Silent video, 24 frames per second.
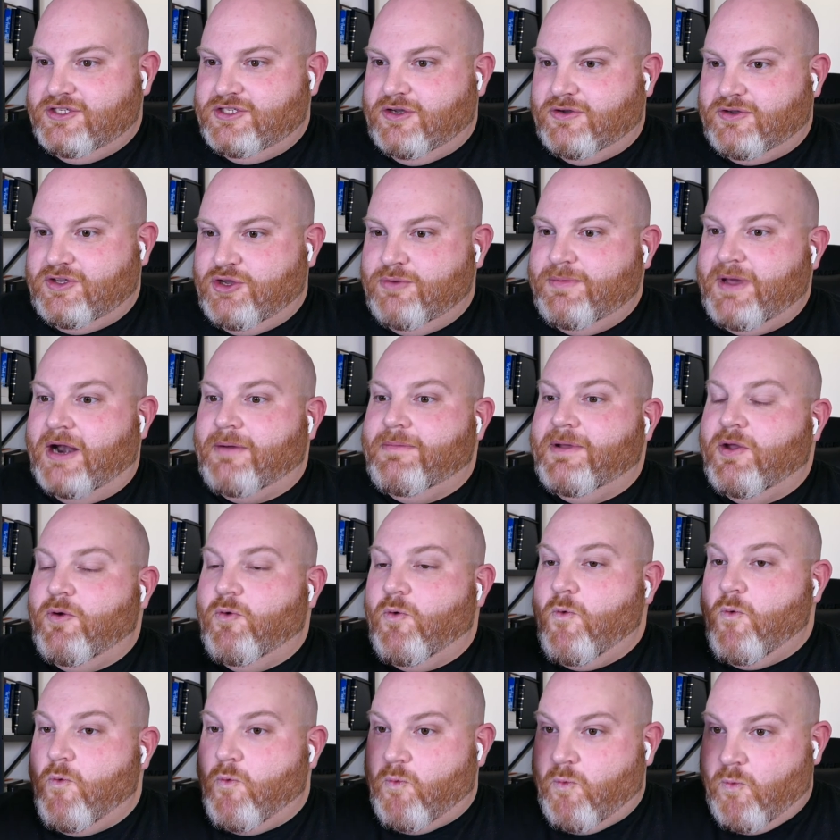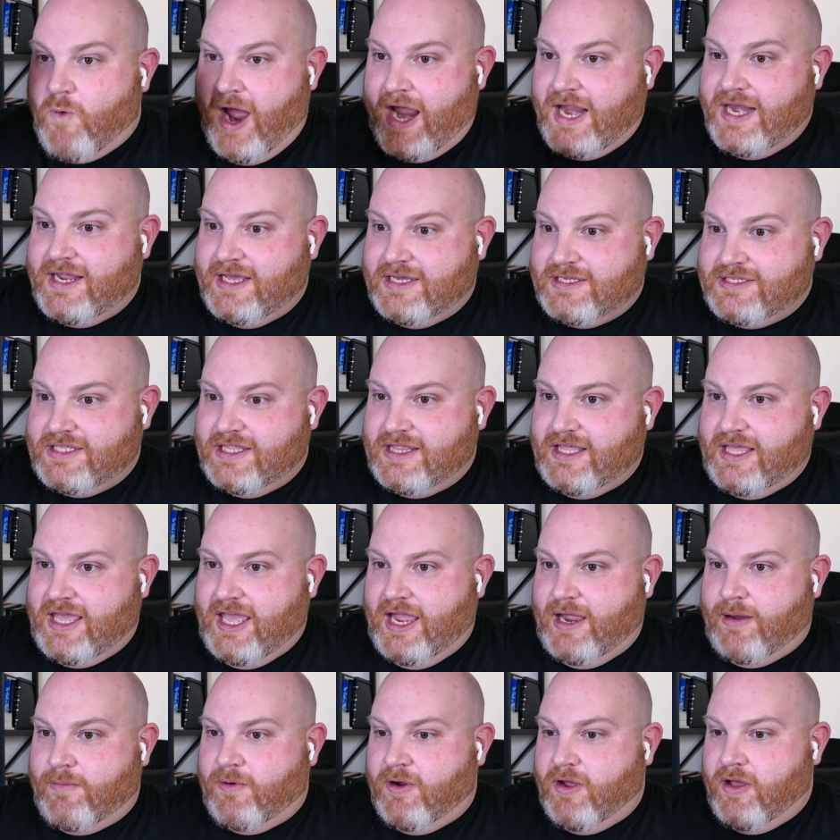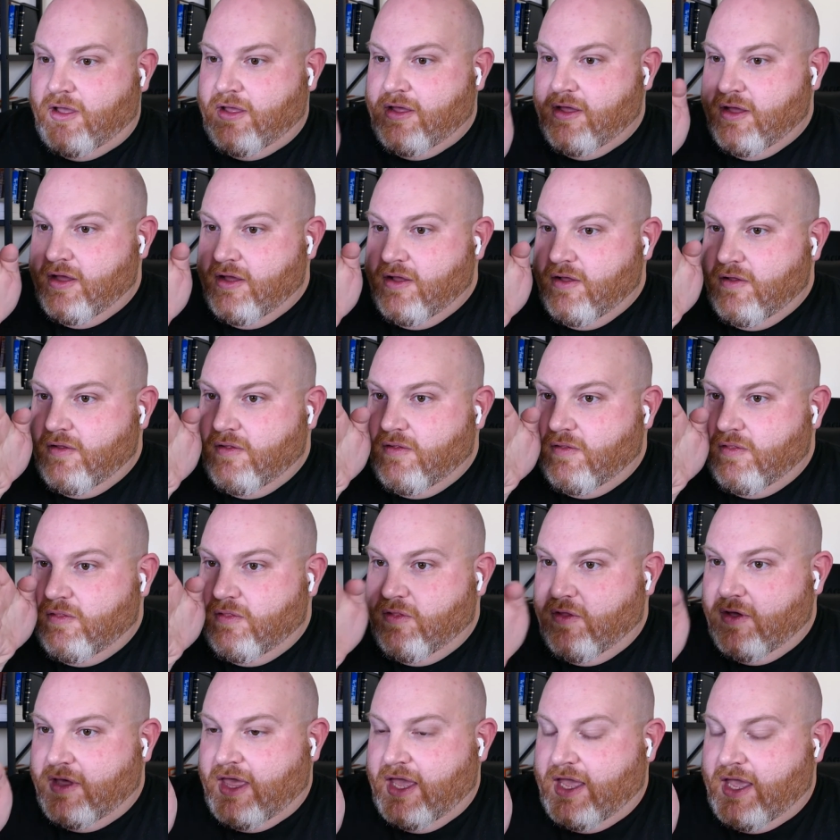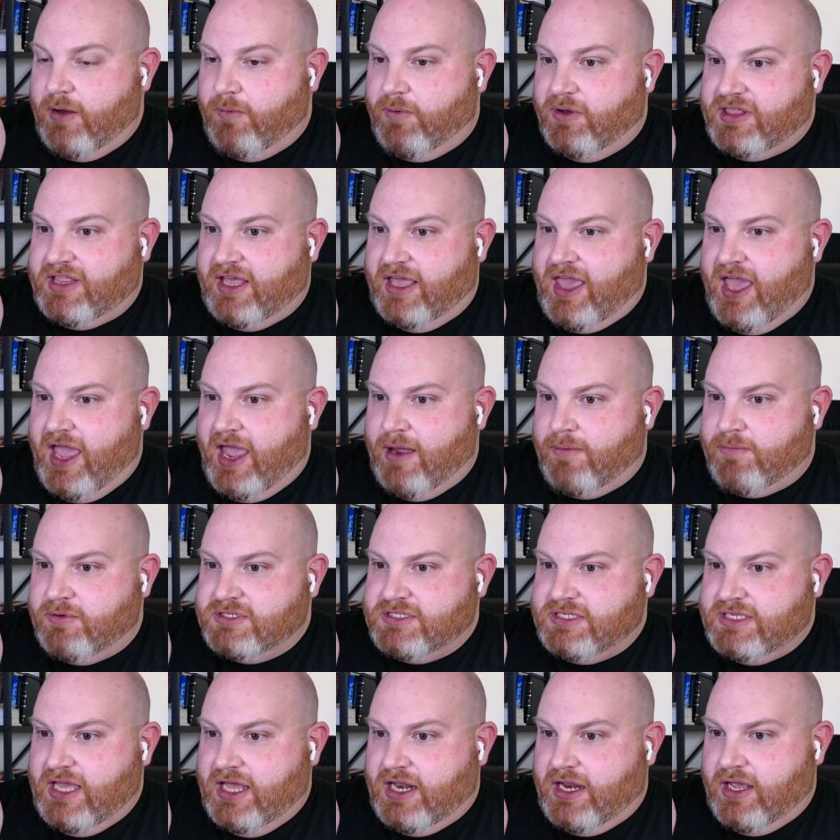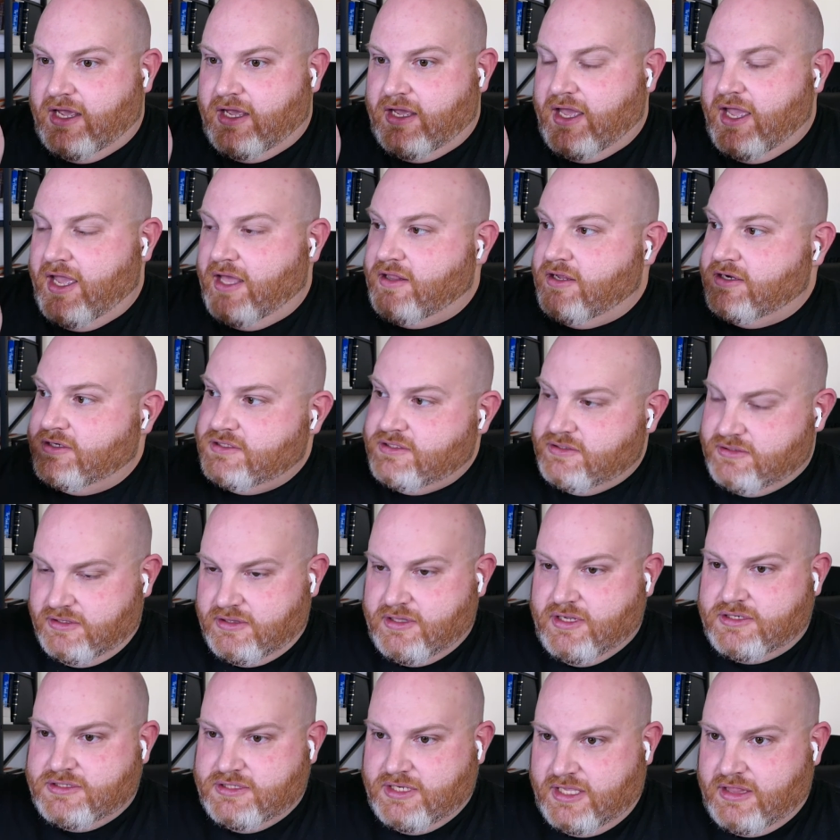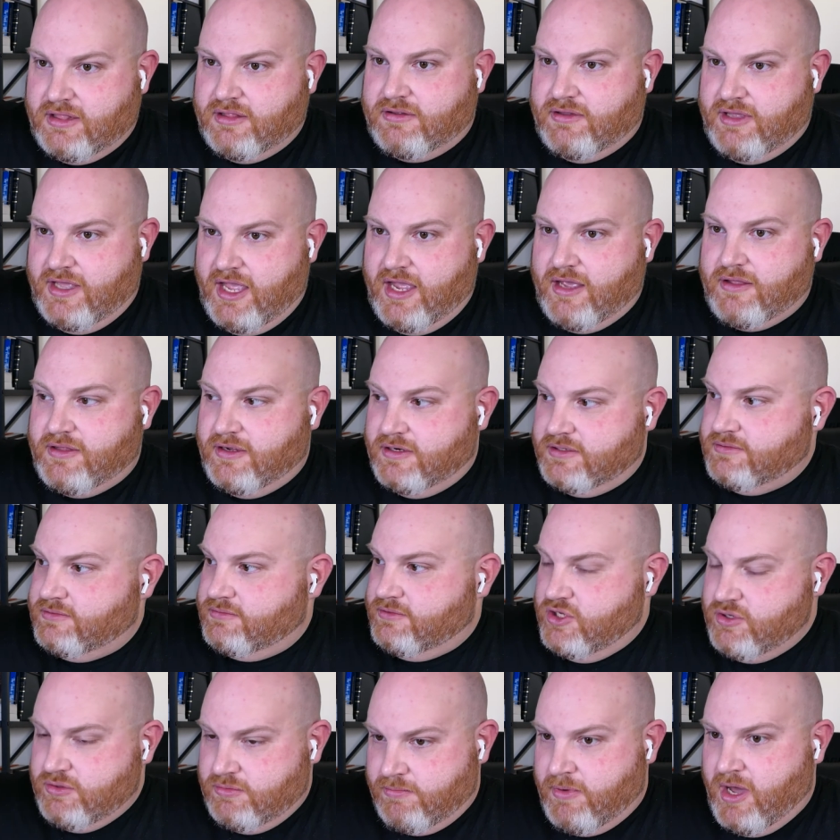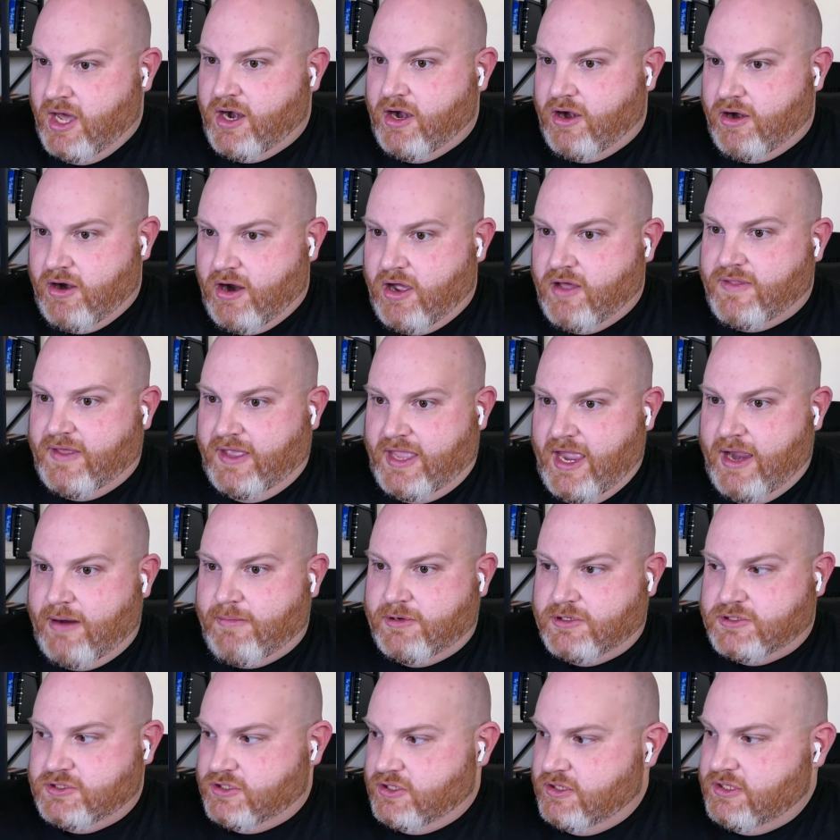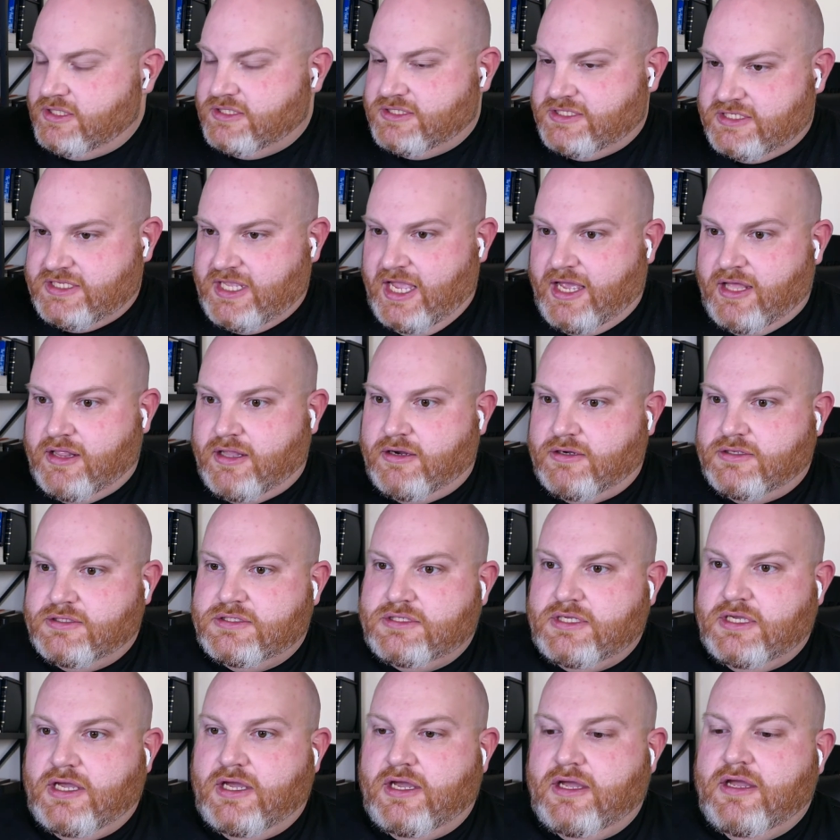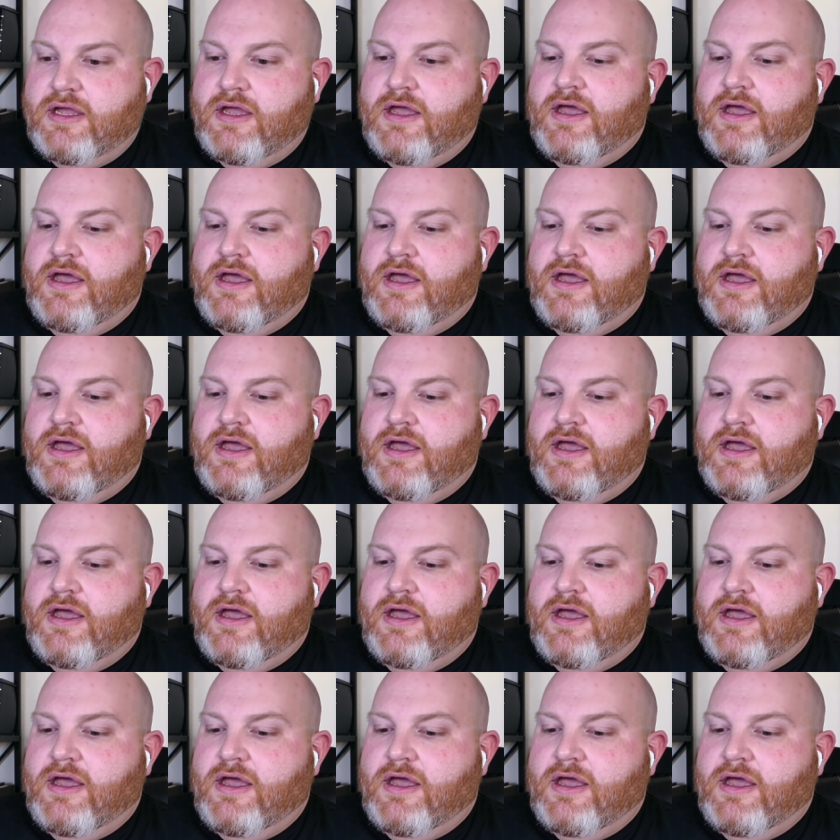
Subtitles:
so you better be right next to the camera, looking at what the camera's getting. And you monitor on the camera, yeah. So you can stand there and see.